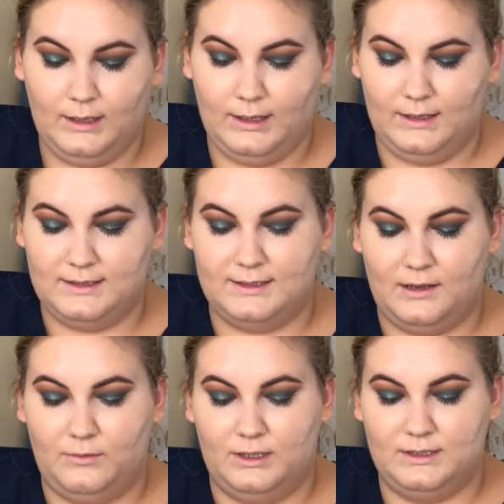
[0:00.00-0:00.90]
and since
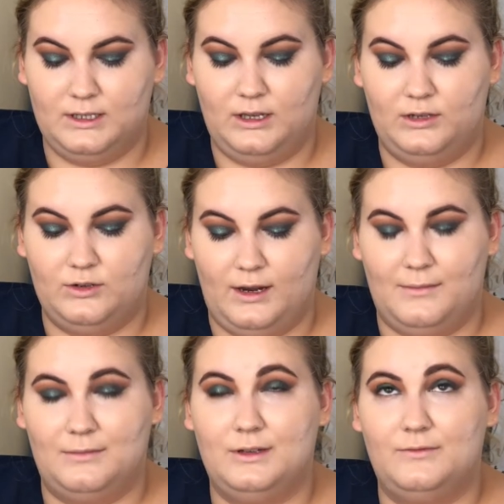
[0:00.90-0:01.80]
I want it to
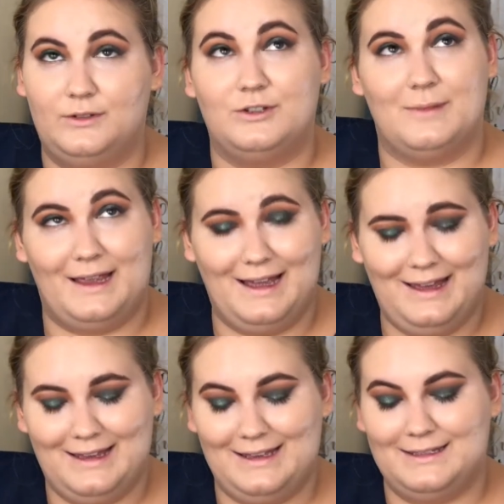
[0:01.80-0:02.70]
under my
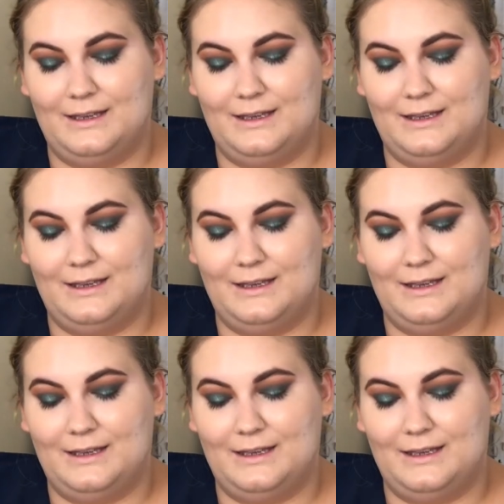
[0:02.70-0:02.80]
eyes,